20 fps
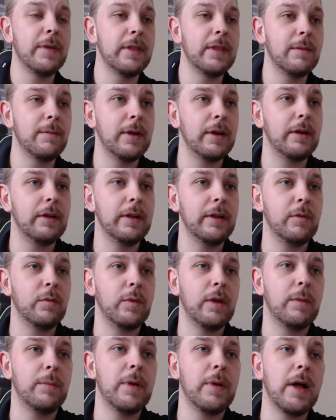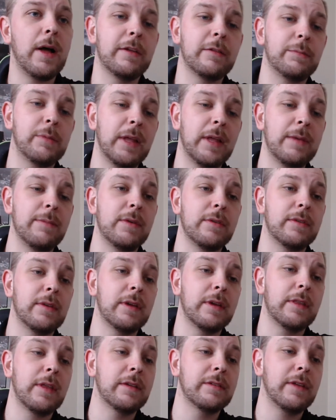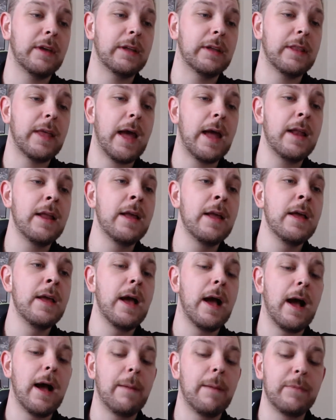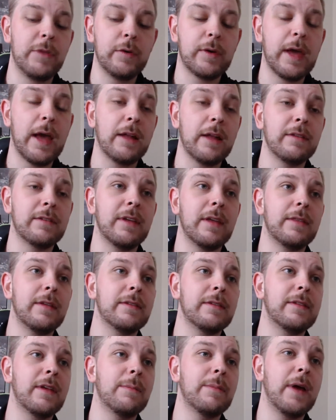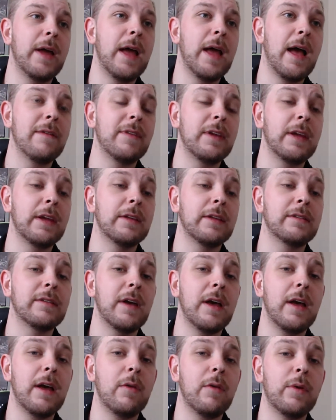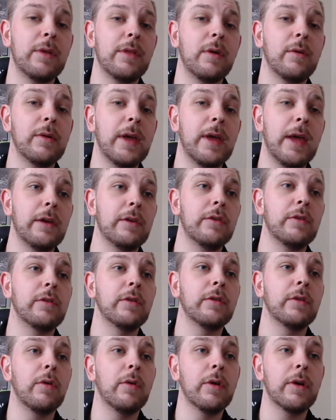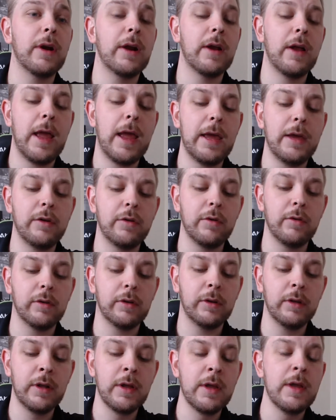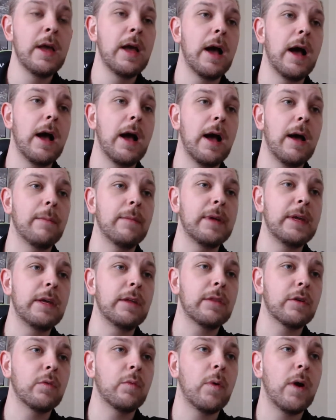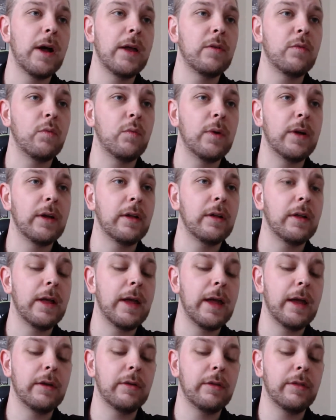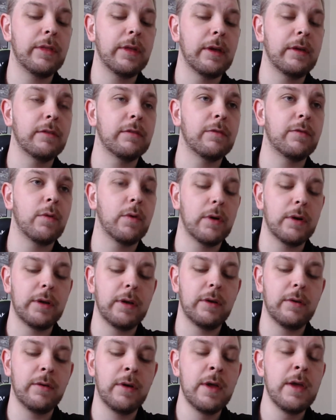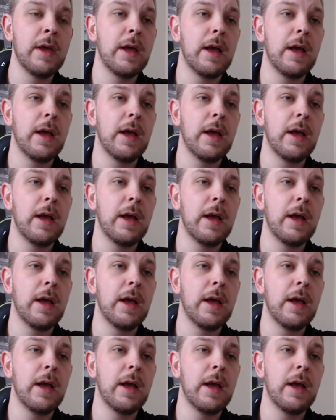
in the middle, it will pause, play music, things like that. You can set this up by having it with OK Google or Hey Google. Either one will handle things for you